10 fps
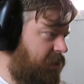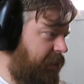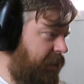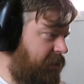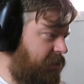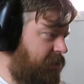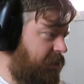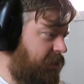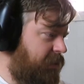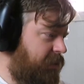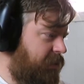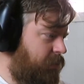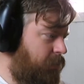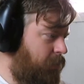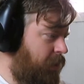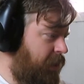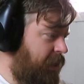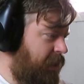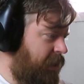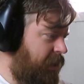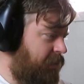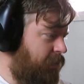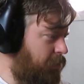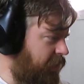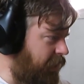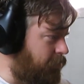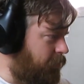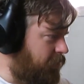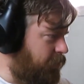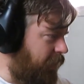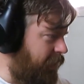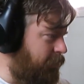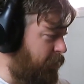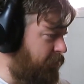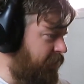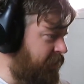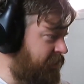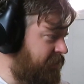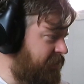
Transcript: Yeah, look. Wow. Oh, is one of them moving?